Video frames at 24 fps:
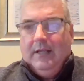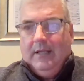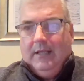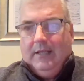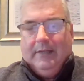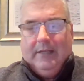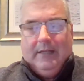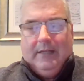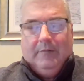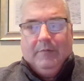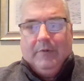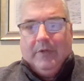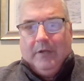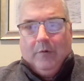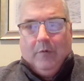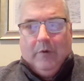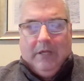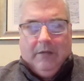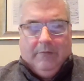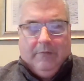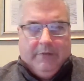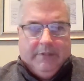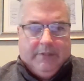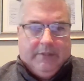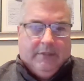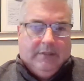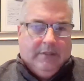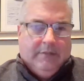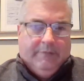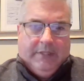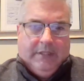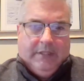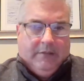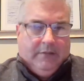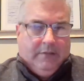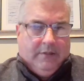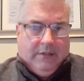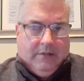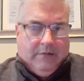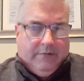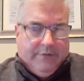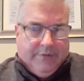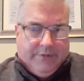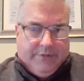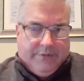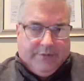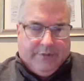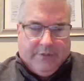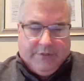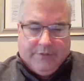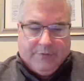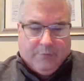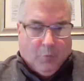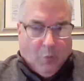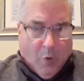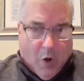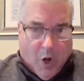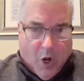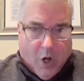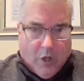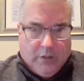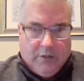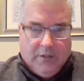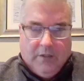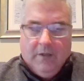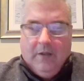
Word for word: and let them get away with it. I mean, that was just wrong.